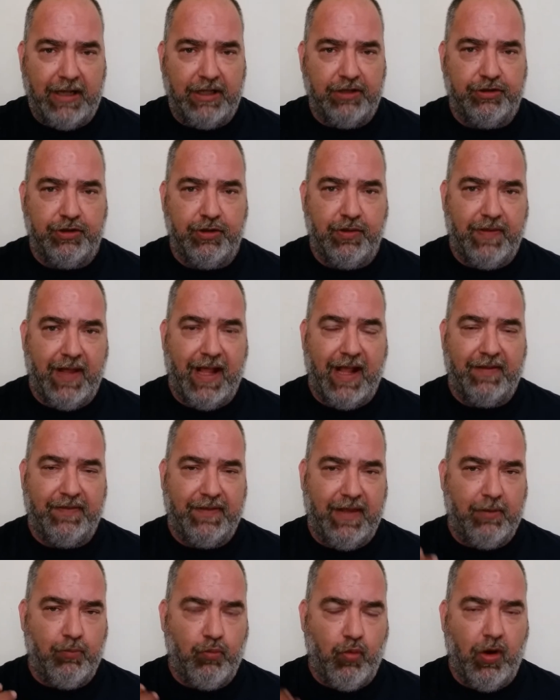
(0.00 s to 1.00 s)
to do that,
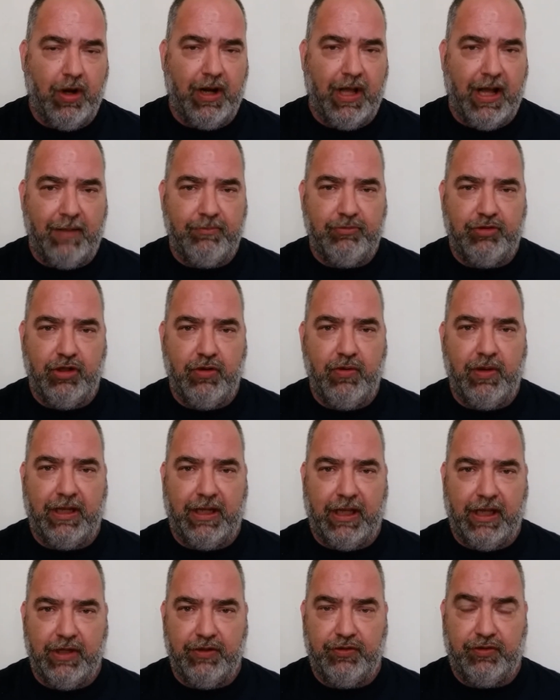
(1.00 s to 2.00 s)
then what I'm
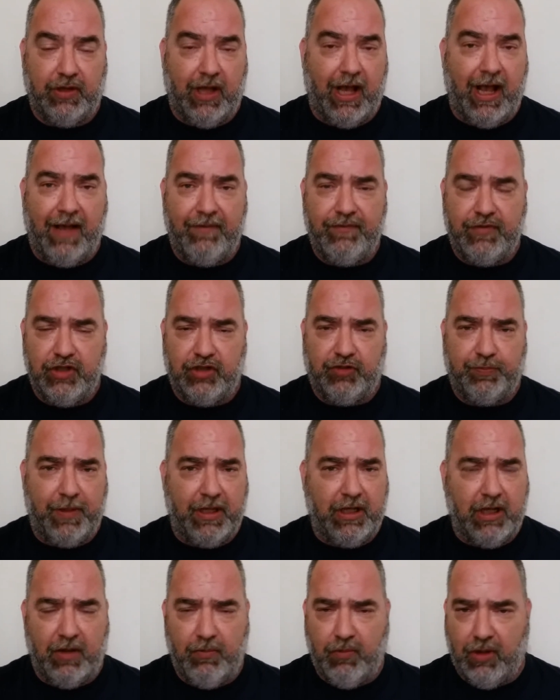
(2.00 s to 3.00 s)
doing is I've just
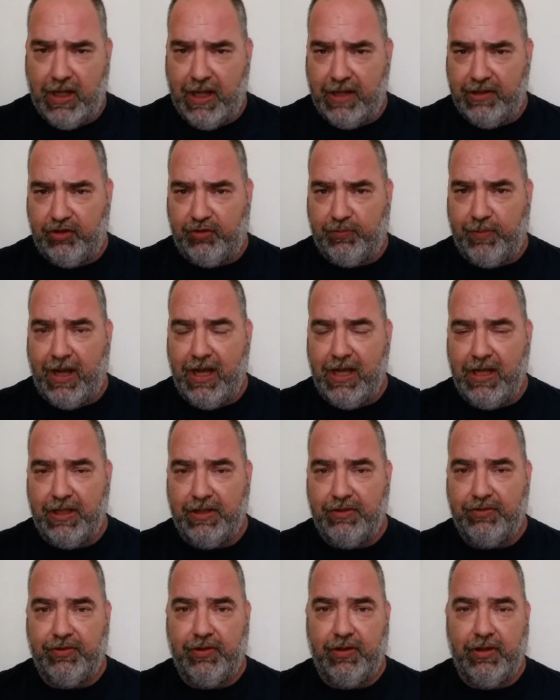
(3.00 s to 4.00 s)
become what I
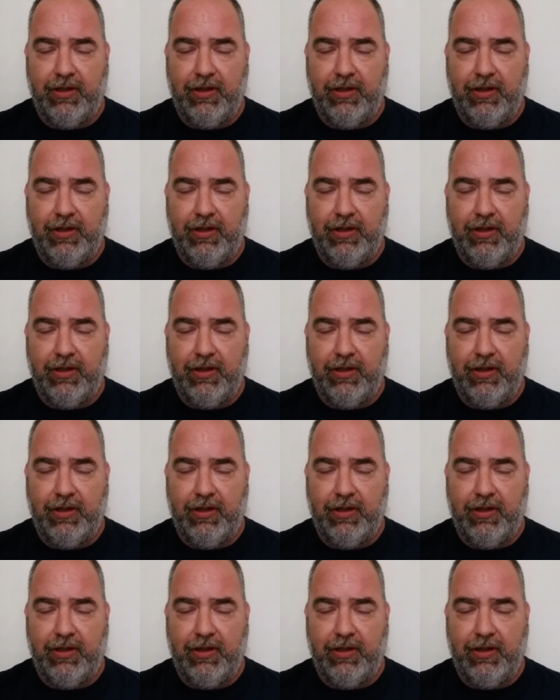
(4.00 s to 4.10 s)
despise.